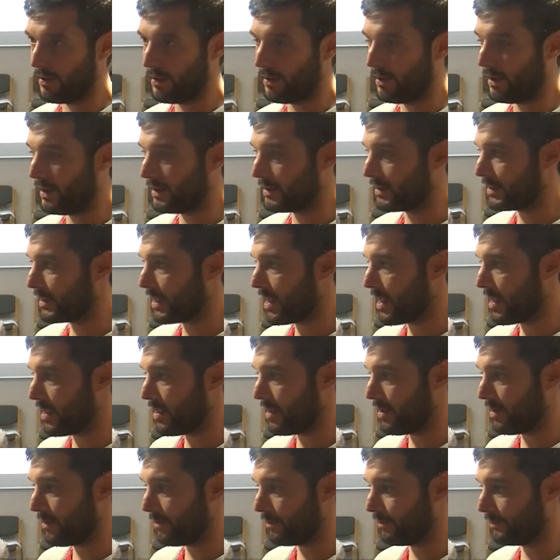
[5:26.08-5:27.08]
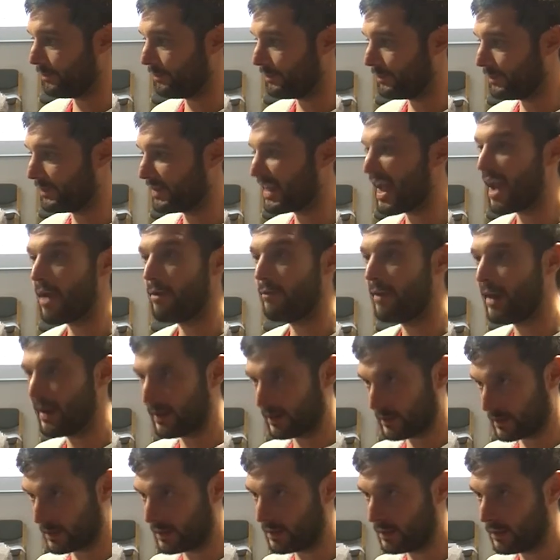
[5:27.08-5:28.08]
let's say,
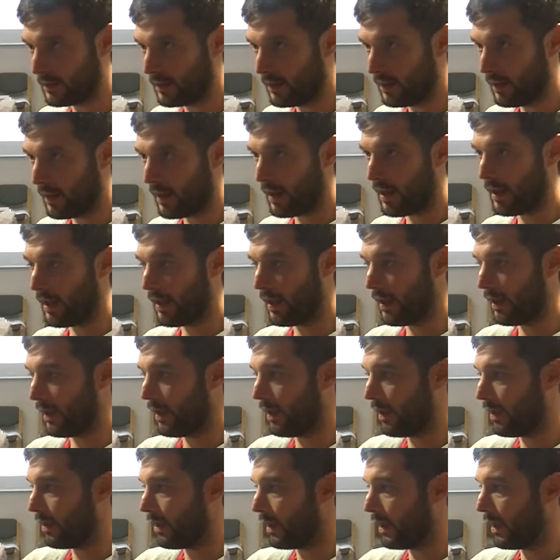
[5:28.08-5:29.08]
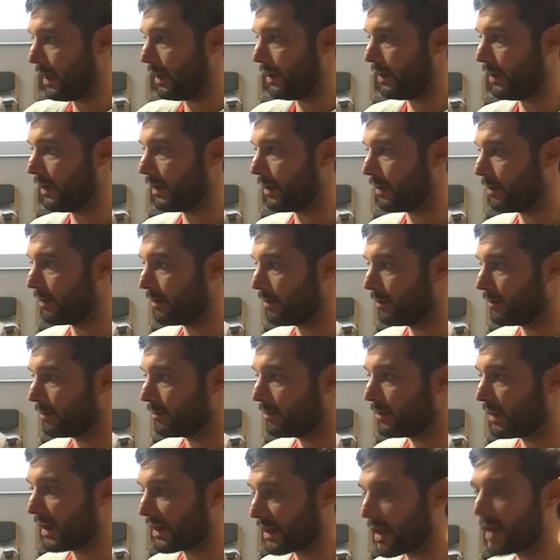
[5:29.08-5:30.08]
directs.
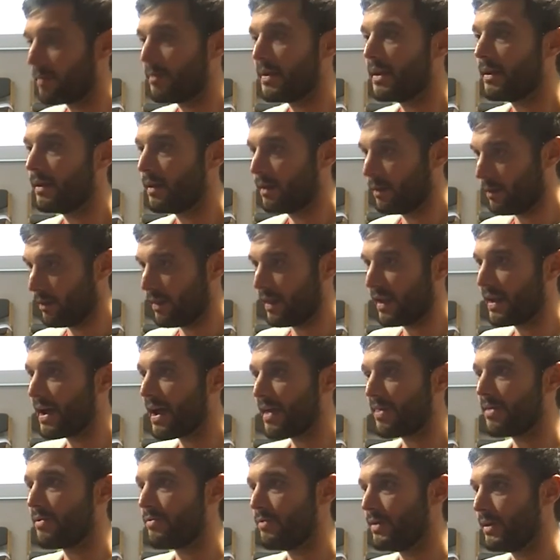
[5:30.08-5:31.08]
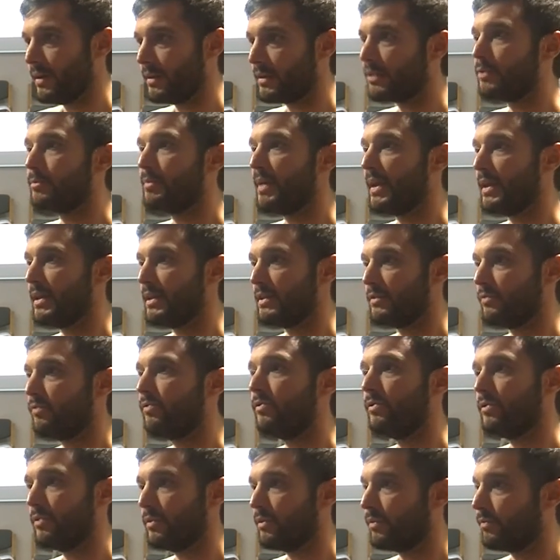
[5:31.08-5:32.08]
That can be the gathering space
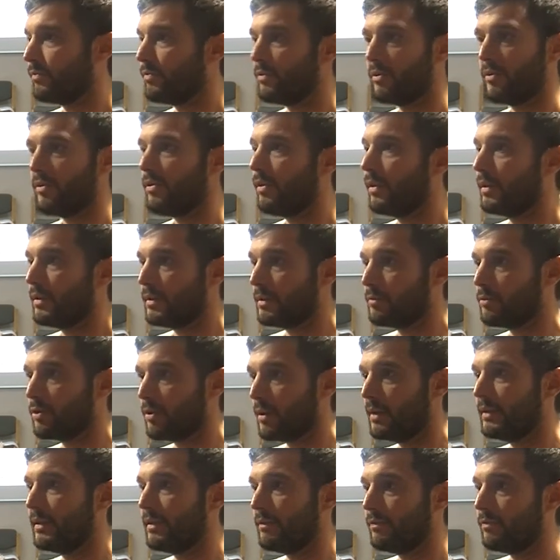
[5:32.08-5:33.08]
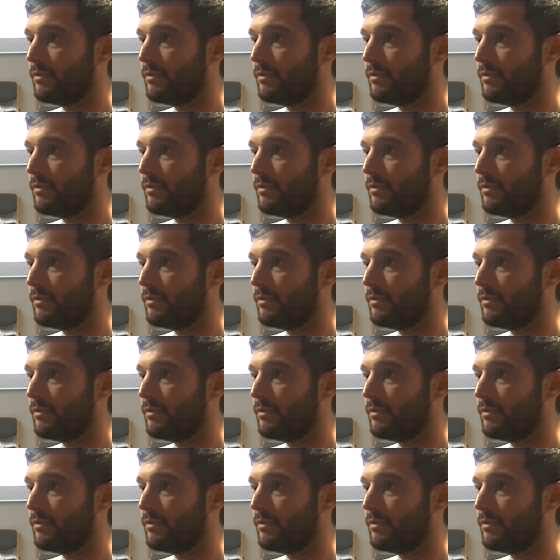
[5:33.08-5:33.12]
for all the democratic